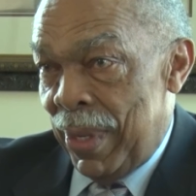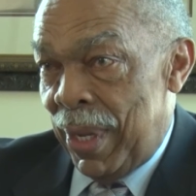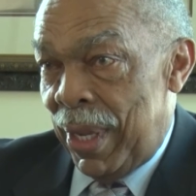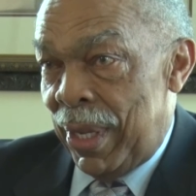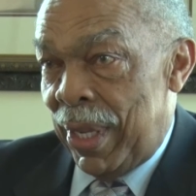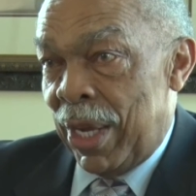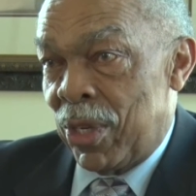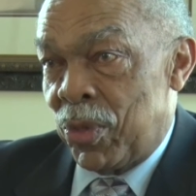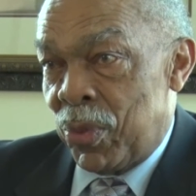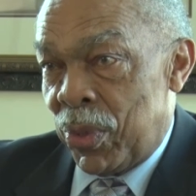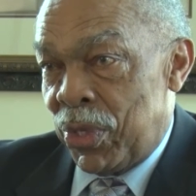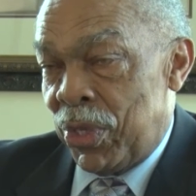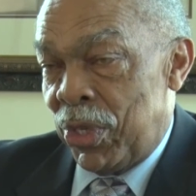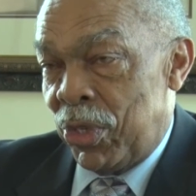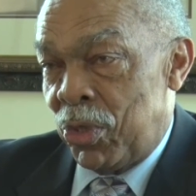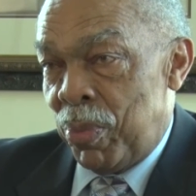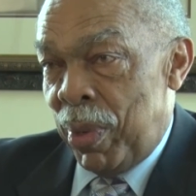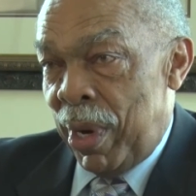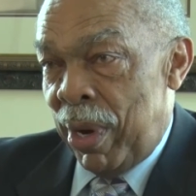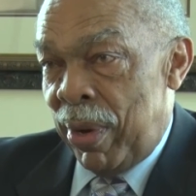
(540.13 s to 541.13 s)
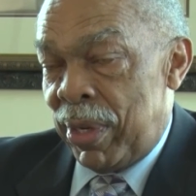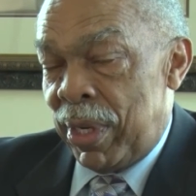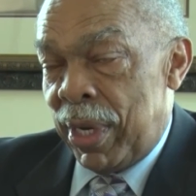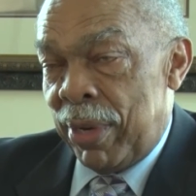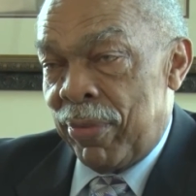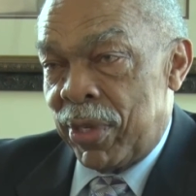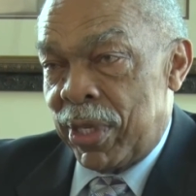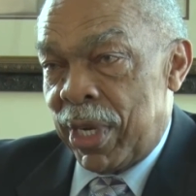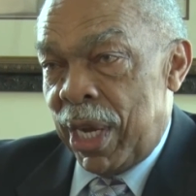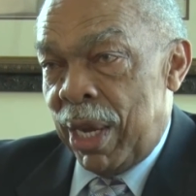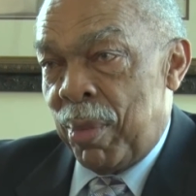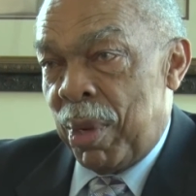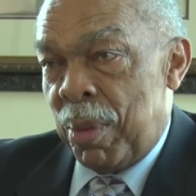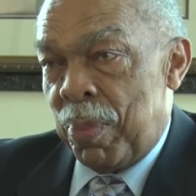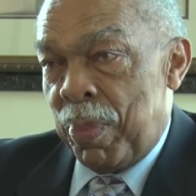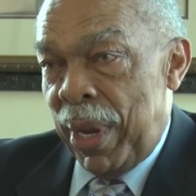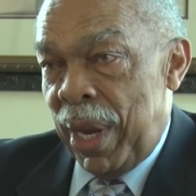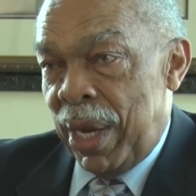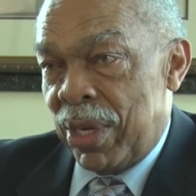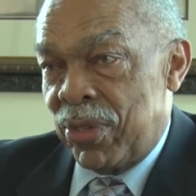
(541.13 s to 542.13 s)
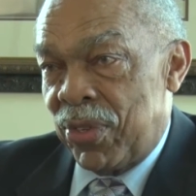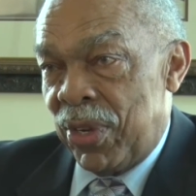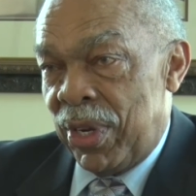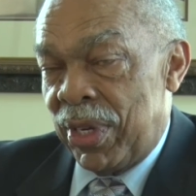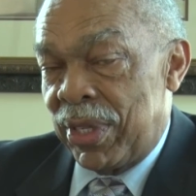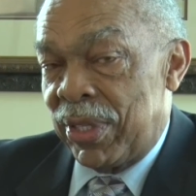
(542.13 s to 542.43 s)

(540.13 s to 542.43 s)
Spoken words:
And that's where she's buried. And every time I pass there,